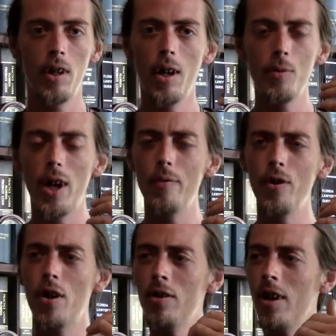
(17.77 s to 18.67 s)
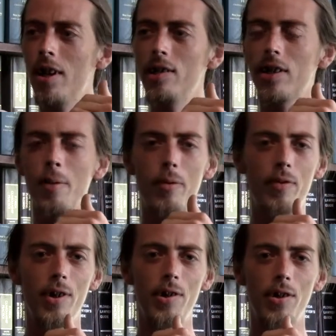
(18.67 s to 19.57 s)
I'm driving all nice, got my
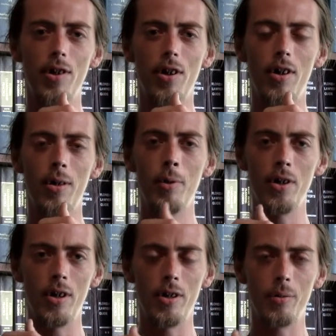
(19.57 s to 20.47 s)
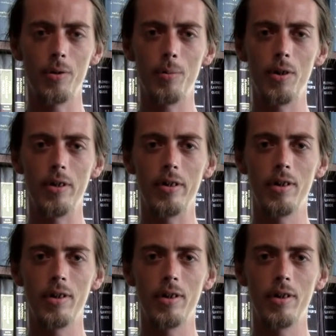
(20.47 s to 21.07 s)
friends in the car and my dog with me.